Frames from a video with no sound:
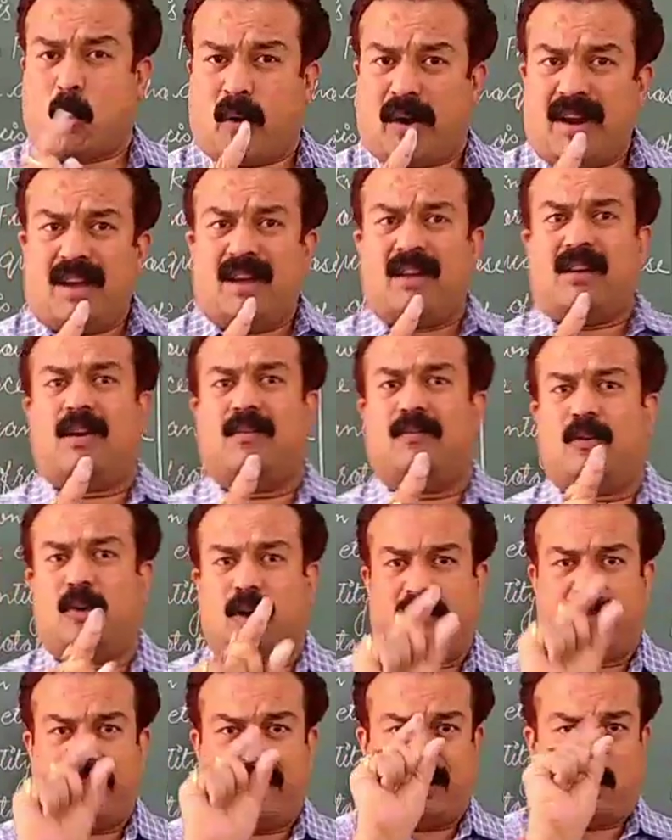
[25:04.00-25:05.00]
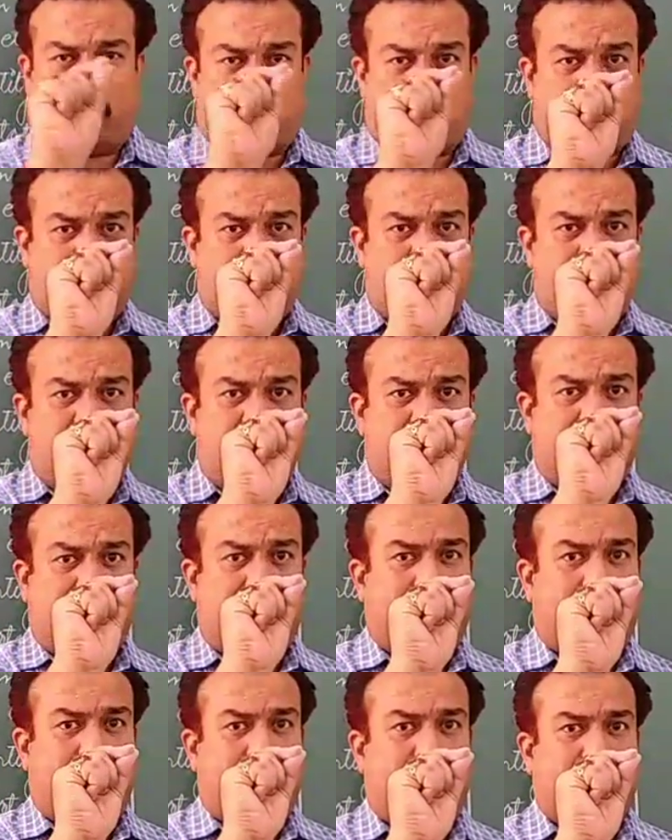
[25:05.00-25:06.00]
We are revolving
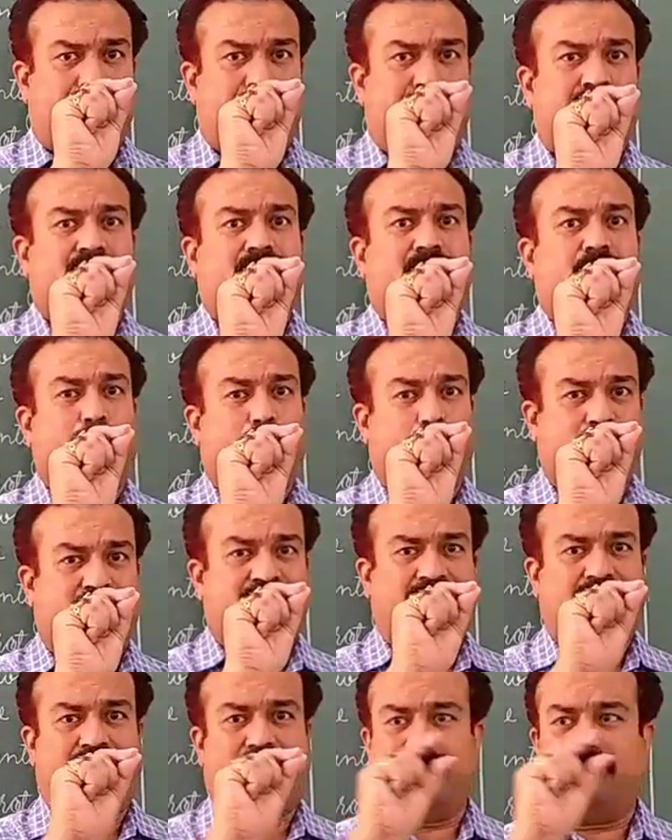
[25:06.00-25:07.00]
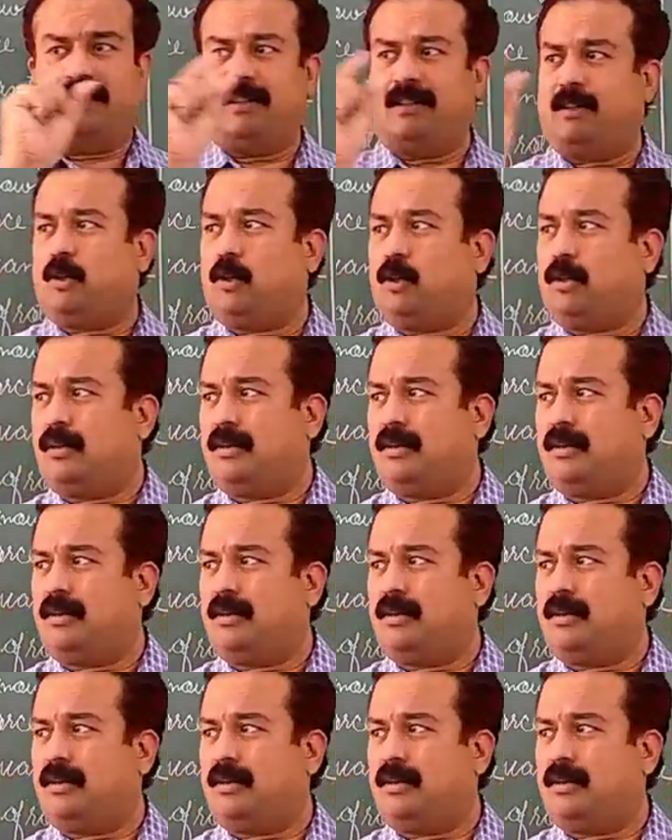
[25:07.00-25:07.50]
one position